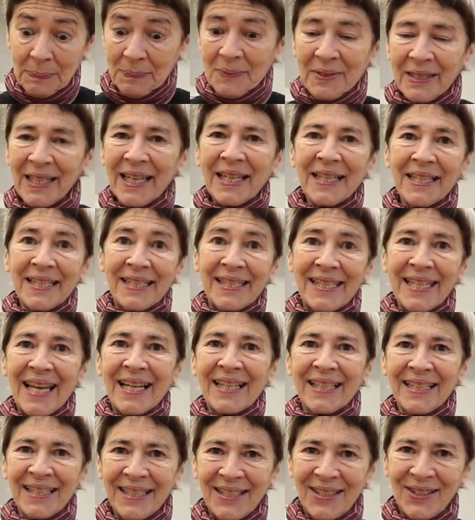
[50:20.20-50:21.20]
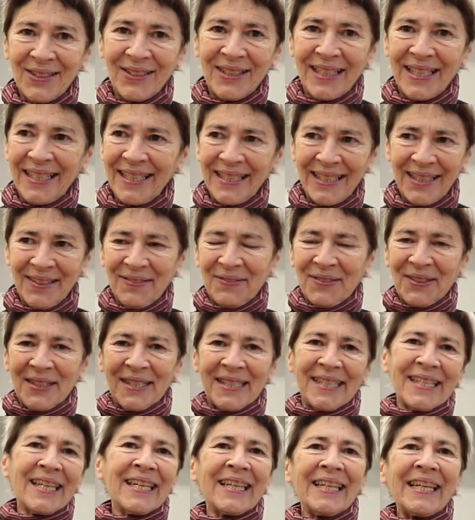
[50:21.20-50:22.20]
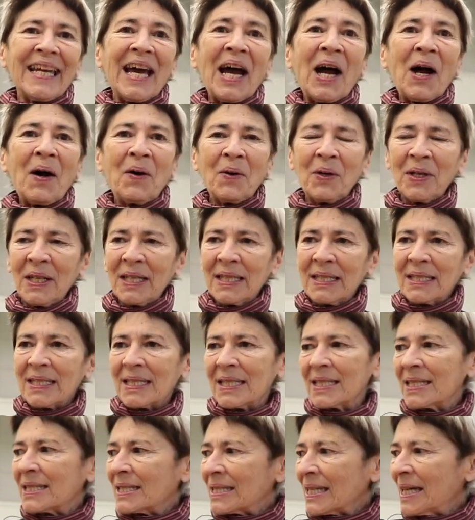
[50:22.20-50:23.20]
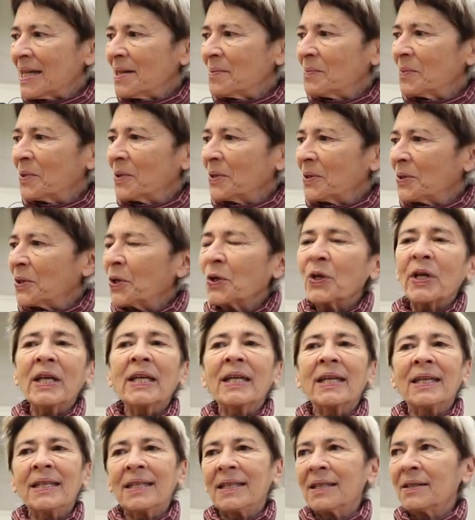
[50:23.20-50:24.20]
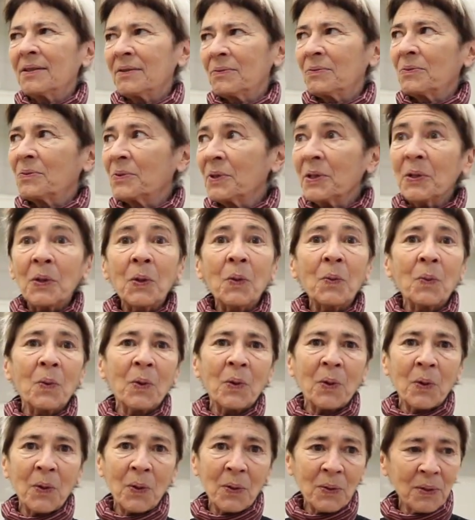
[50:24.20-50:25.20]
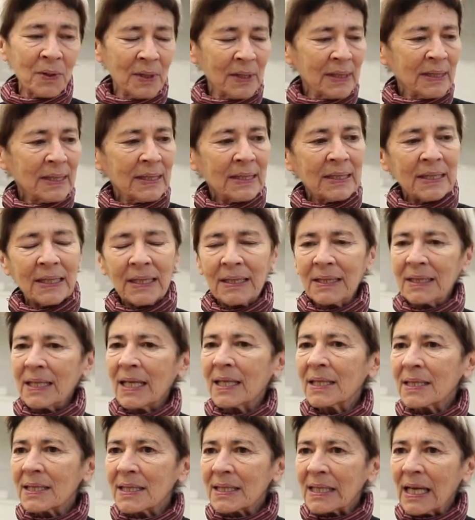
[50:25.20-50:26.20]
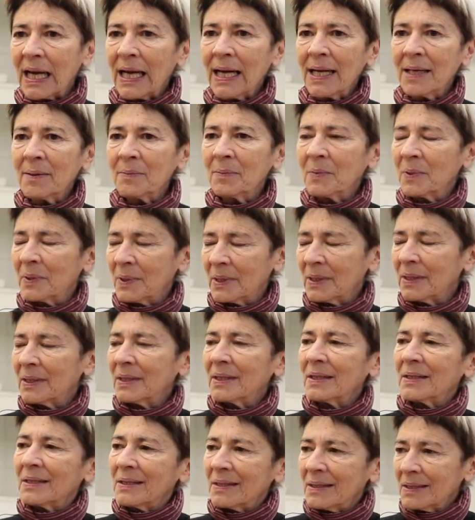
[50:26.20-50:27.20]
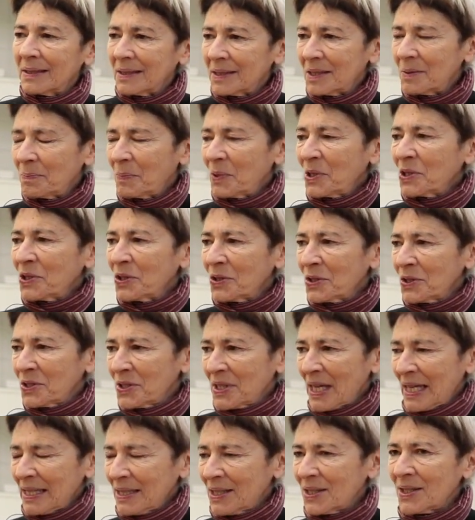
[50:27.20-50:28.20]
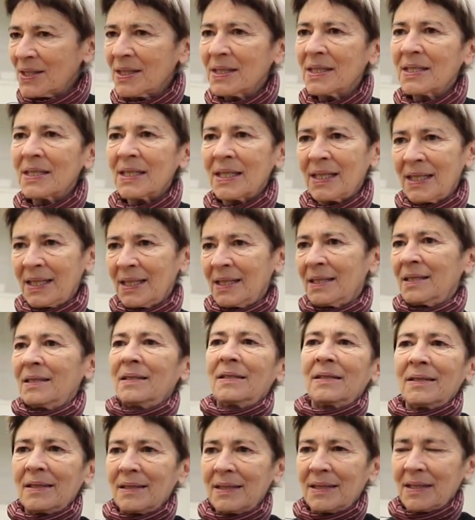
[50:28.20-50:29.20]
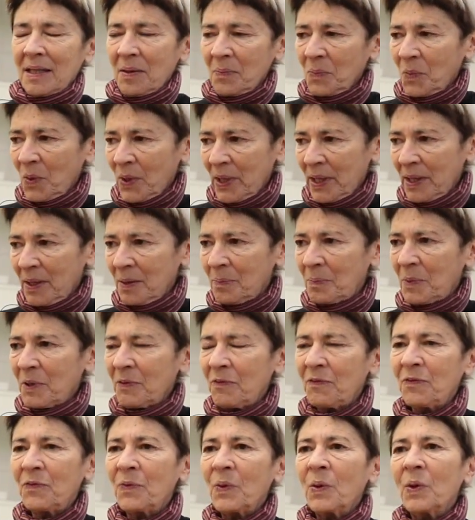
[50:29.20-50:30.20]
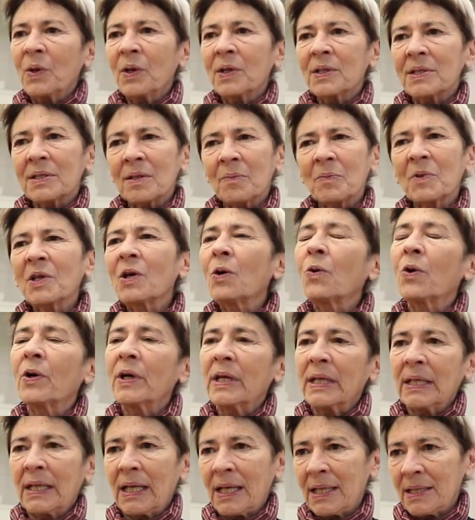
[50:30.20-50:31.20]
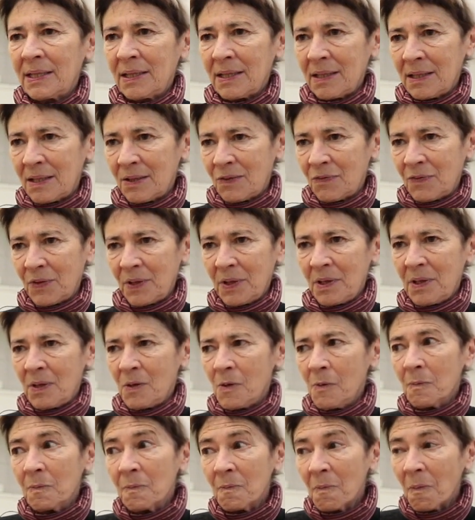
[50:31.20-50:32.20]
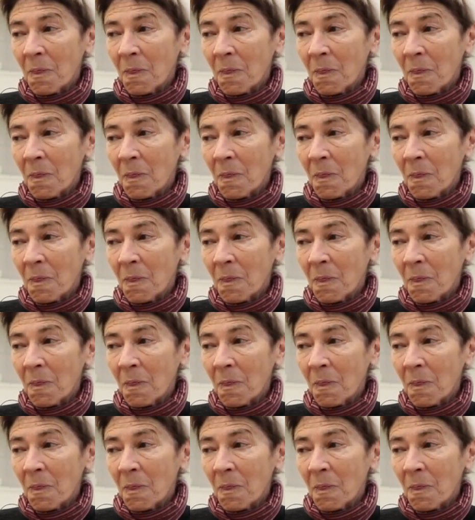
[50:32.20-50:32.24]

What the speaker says: not a second too late. You have to say now, and it's the same with looking in the real world. It takes time to put your senses in somewhere before something organizes for you.